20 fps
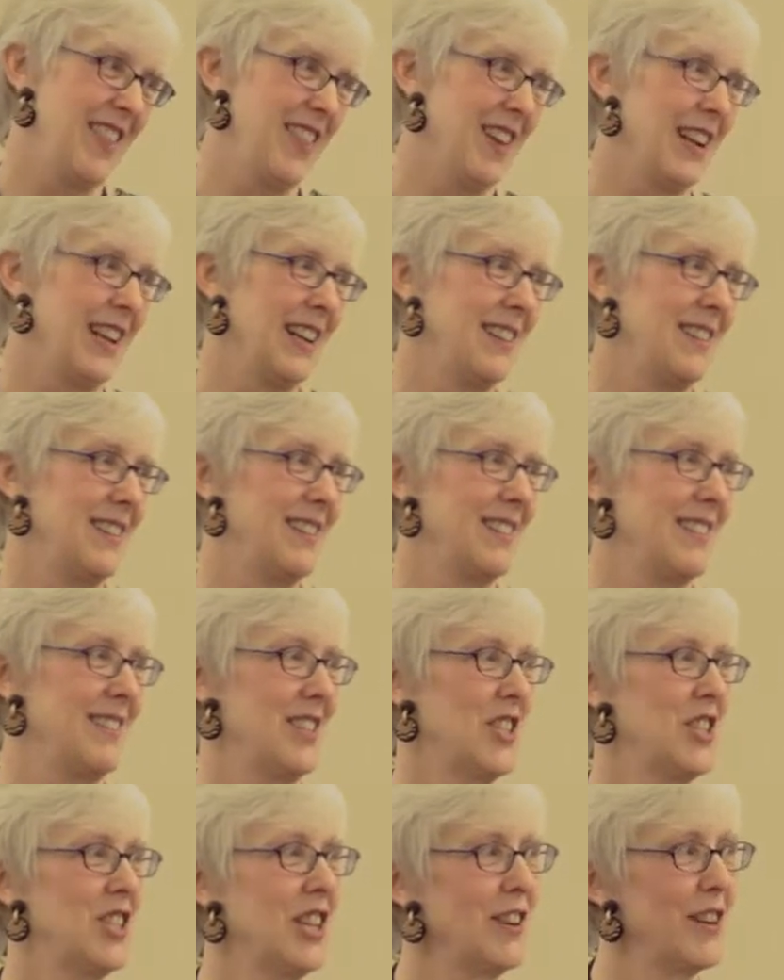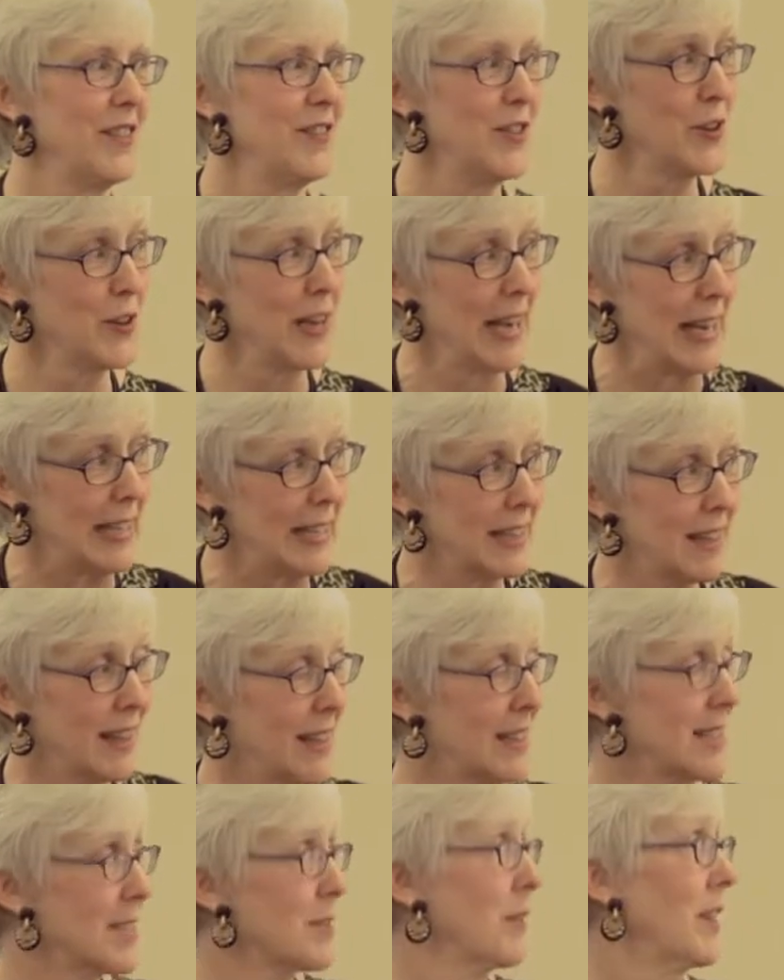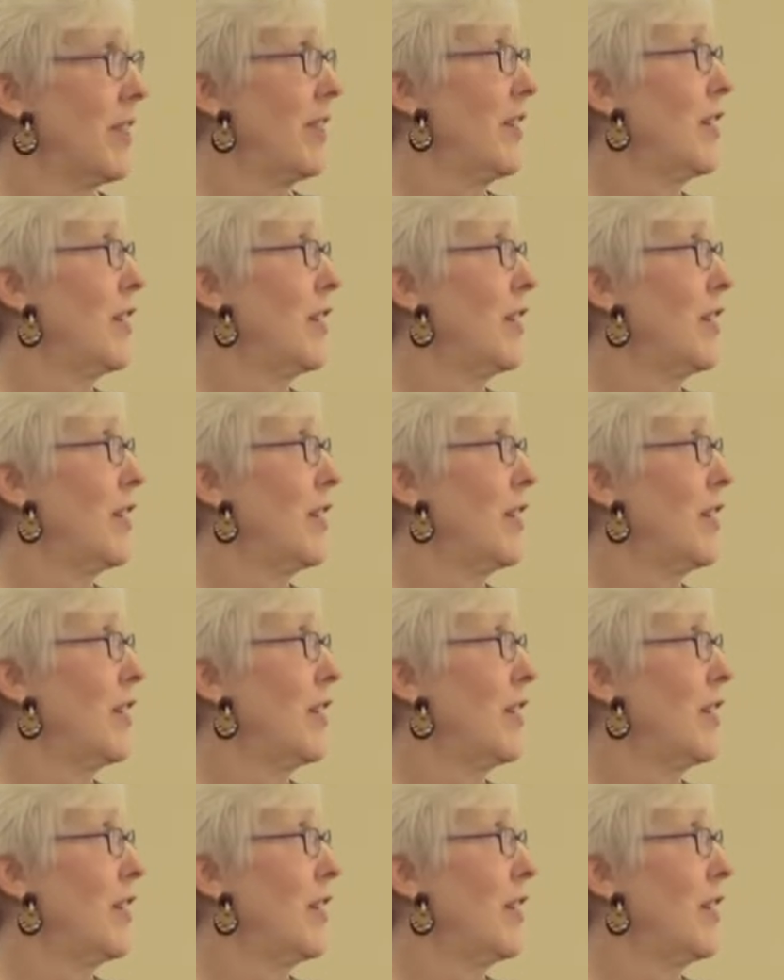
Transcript: thought I'd share a few guidelines with